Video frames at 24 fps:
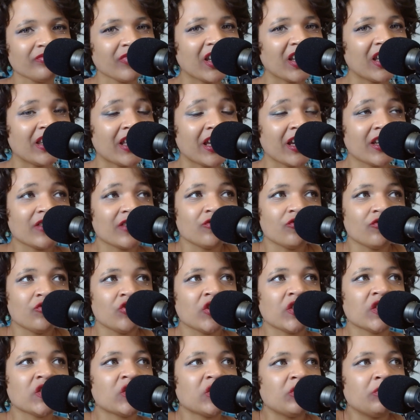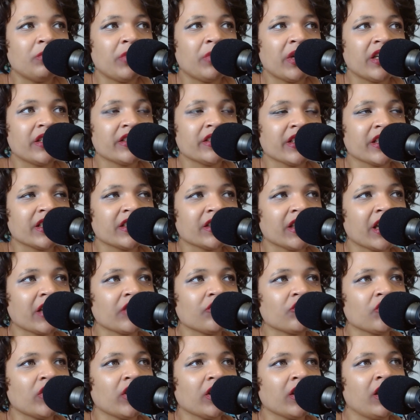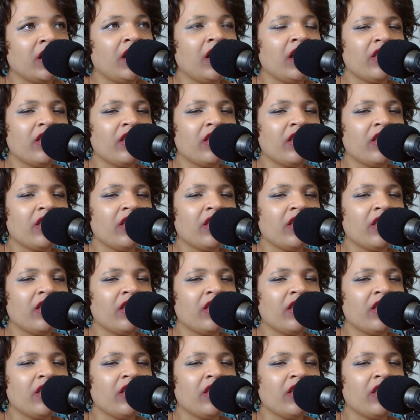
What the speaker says: like just basic sketching,